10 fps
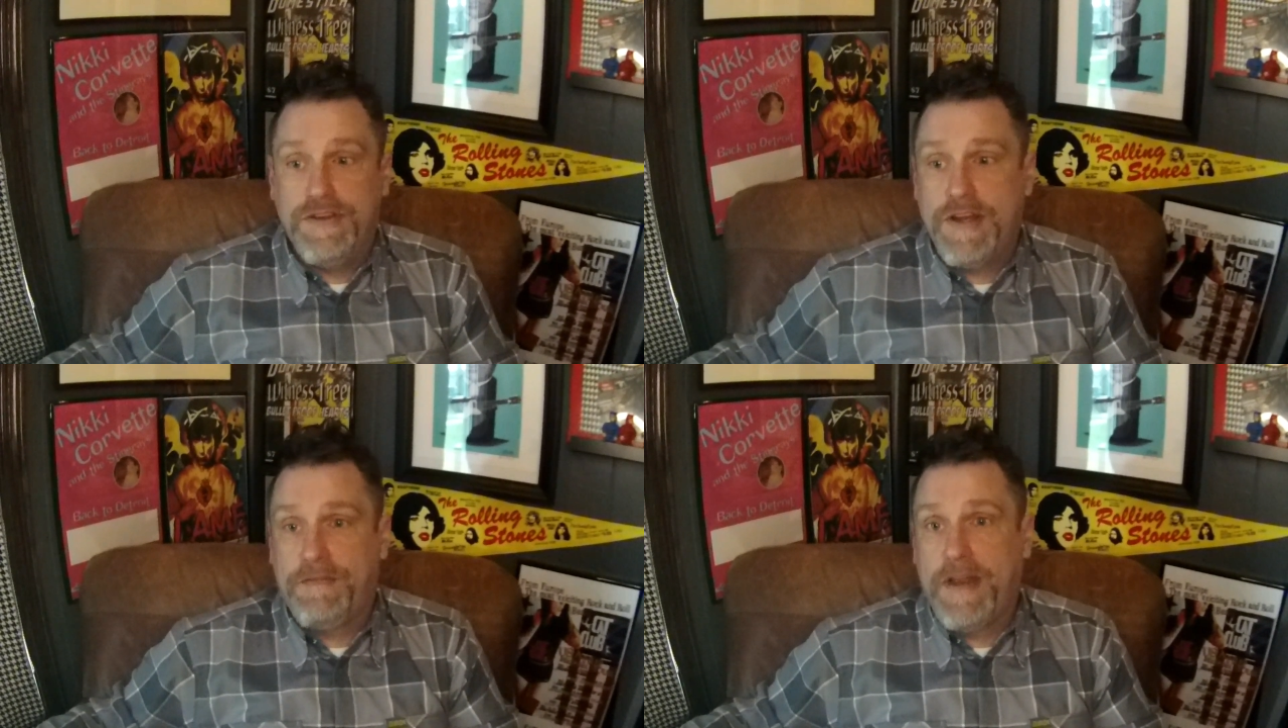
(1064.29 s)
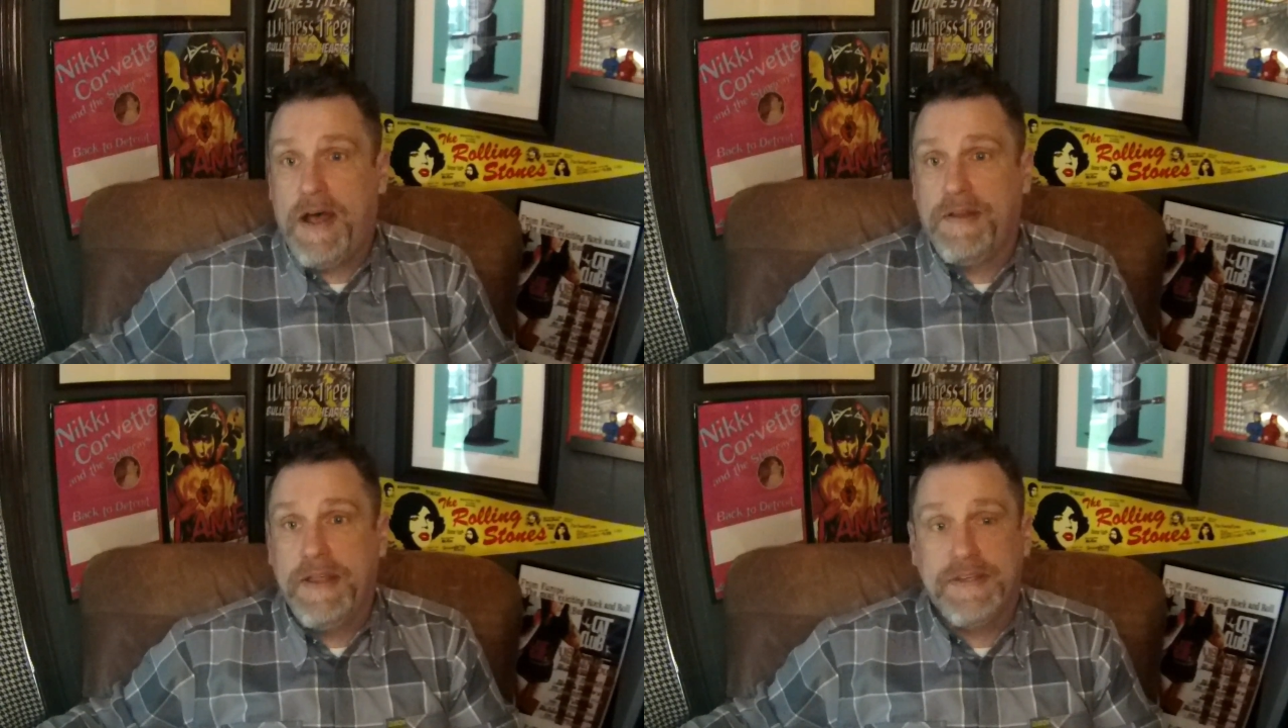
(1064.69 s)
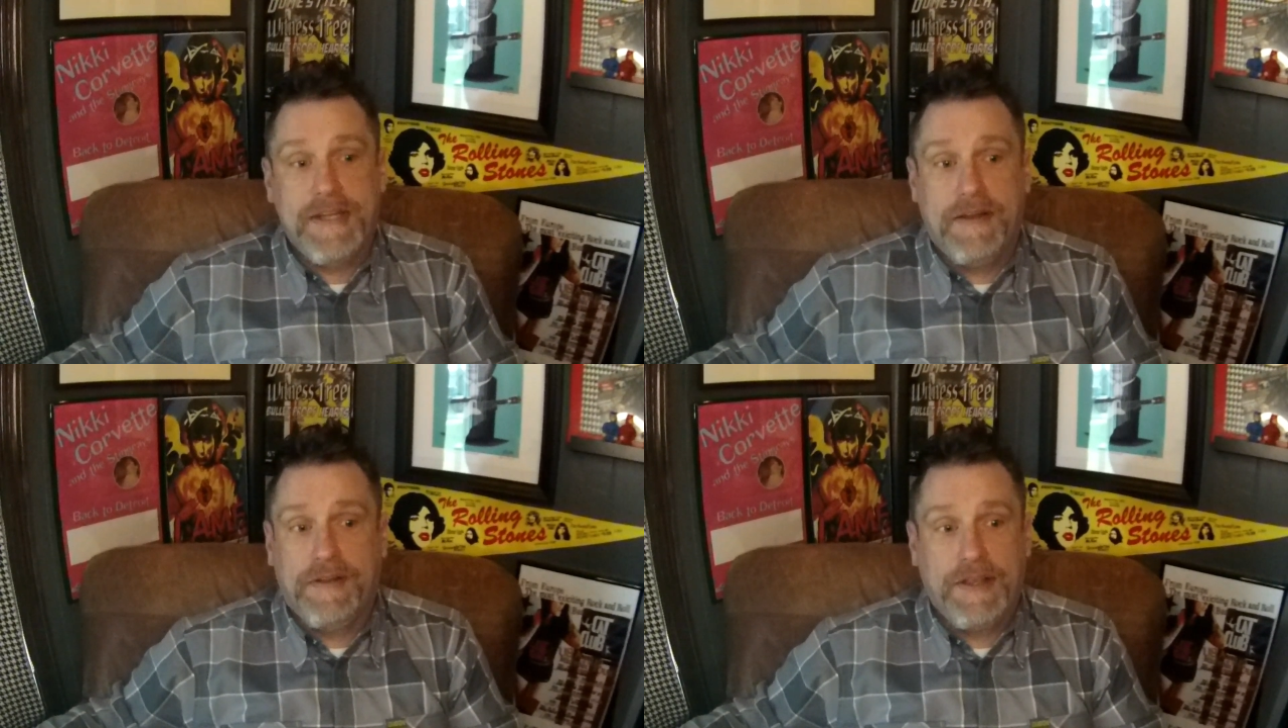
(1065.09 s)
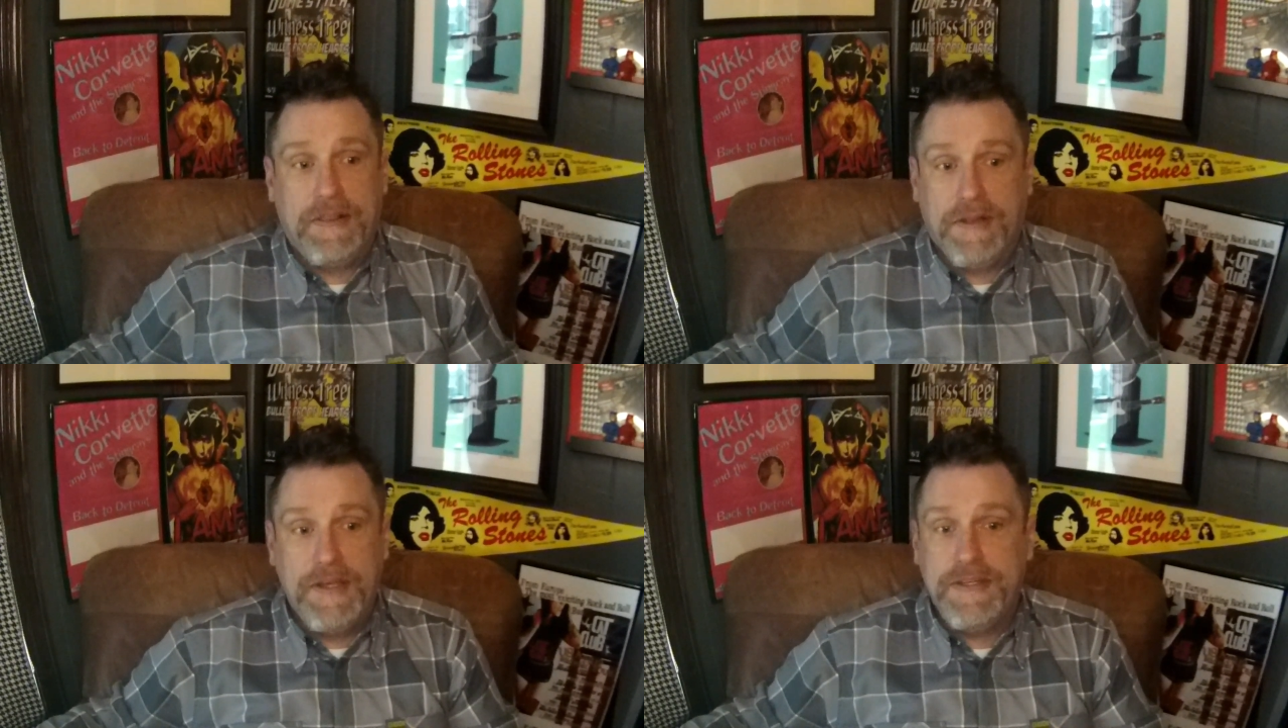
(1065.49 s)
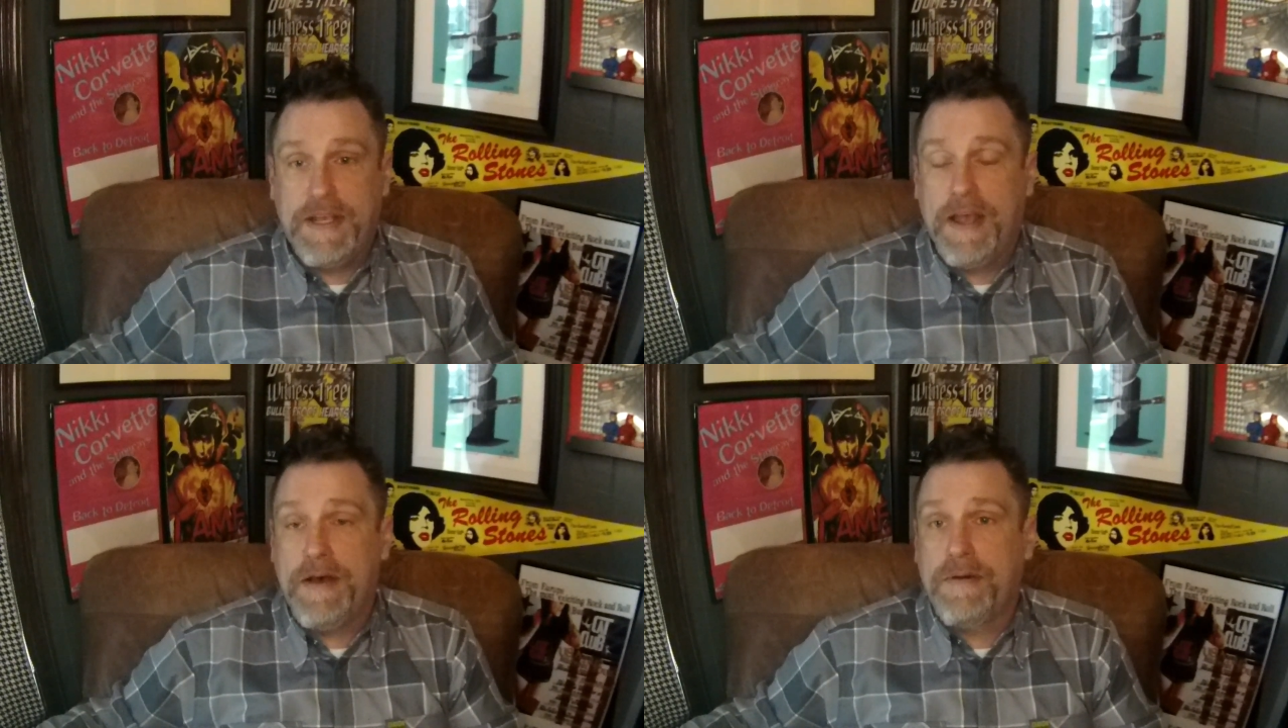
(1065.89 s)
and Jeff Dahl didn't sound like the Lazy
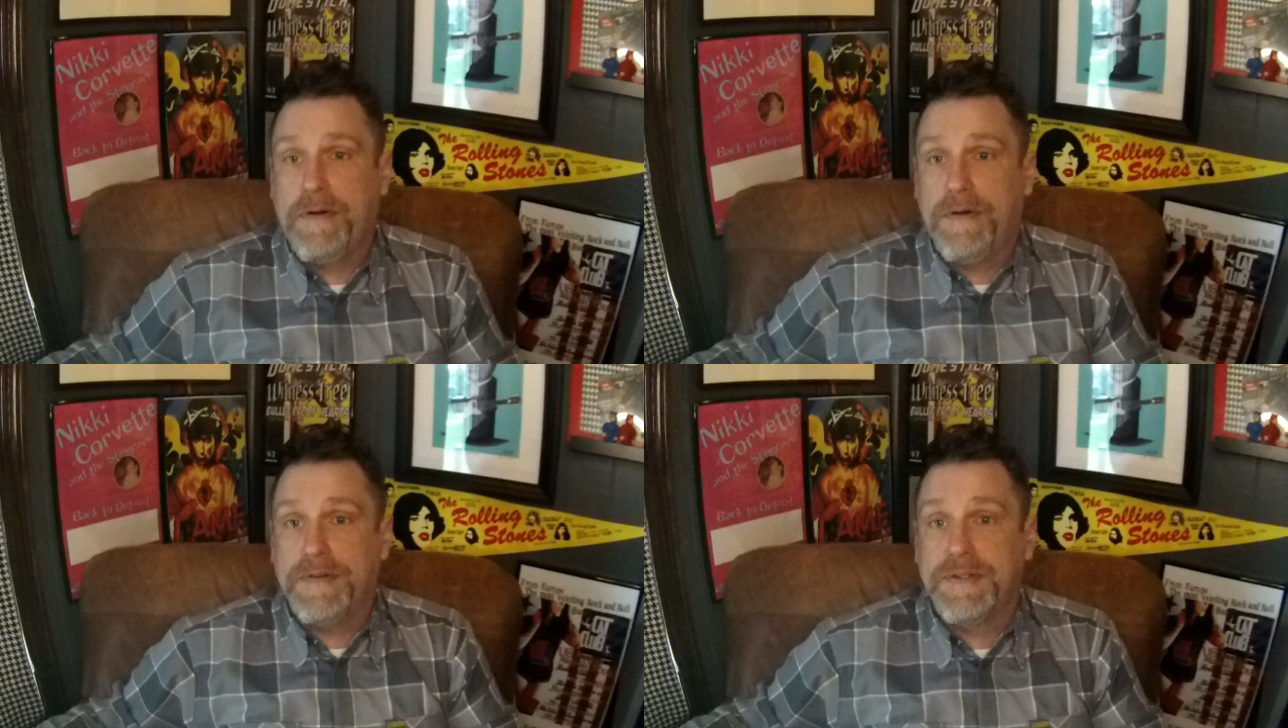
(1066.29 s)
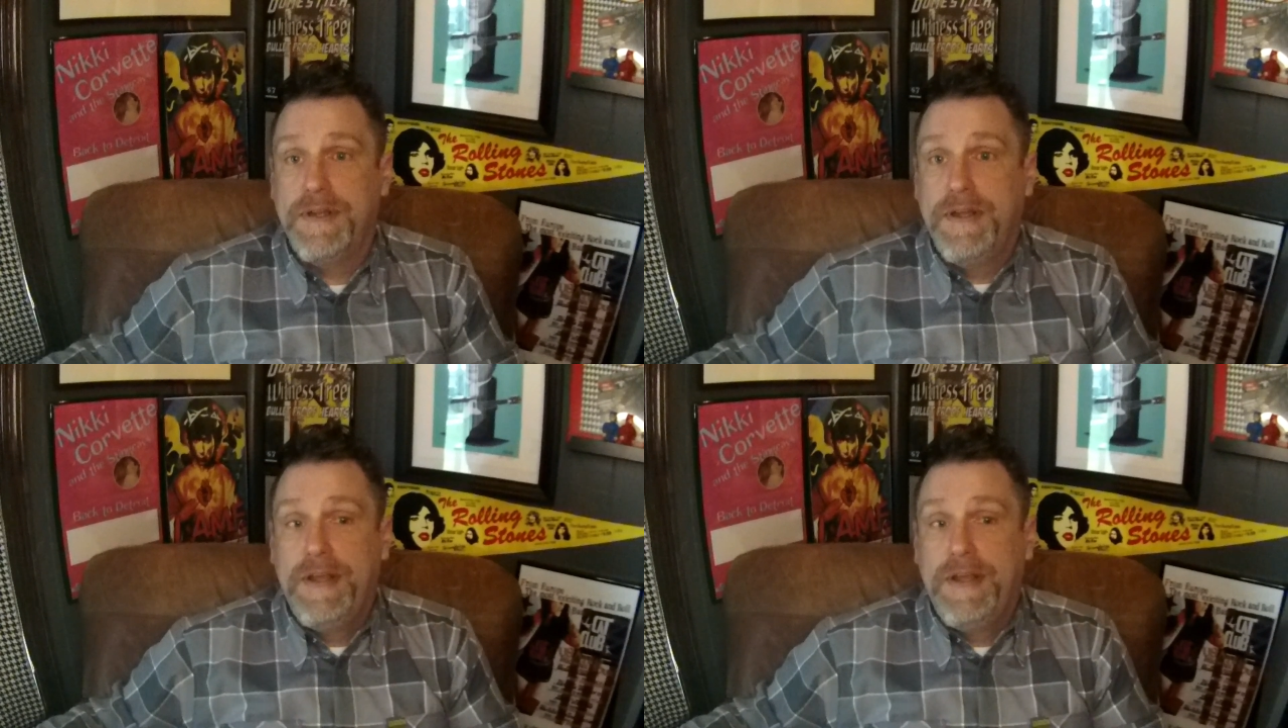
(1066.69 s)
Cowgirls.